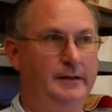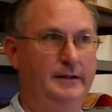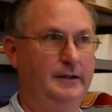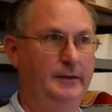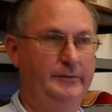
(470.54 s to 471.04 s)
Yeah, they
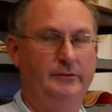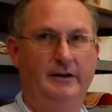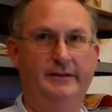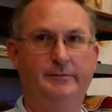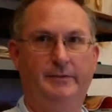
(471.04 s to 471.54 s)
can come to, to
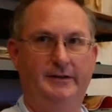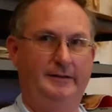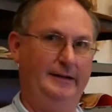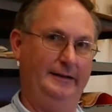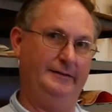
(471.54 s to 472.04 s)
us. But
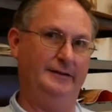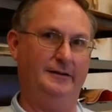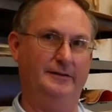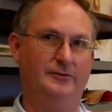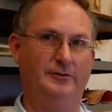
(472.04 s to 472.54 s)
nice thing
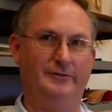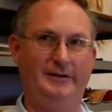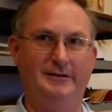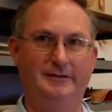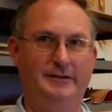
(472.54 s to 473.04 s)
on the
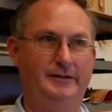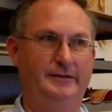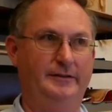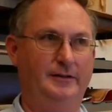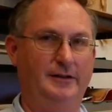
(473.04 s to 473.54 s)
Corvair
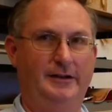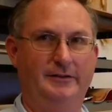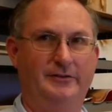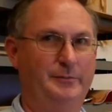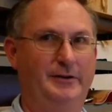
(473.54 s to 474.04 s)
is a lot of
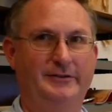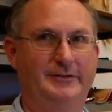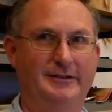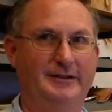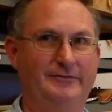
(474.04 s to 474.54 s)
those parts
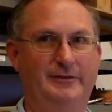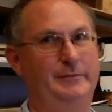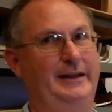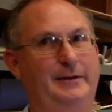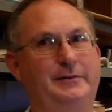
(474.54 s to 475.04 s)
you can get from
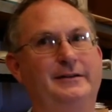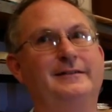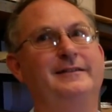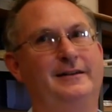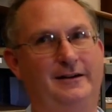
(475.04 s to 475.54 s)
Napa,
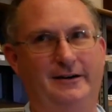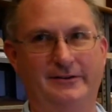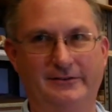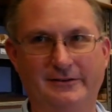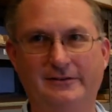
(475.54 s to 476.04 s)
uh,
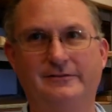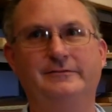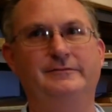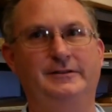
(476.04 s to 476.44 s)
AutoZone, a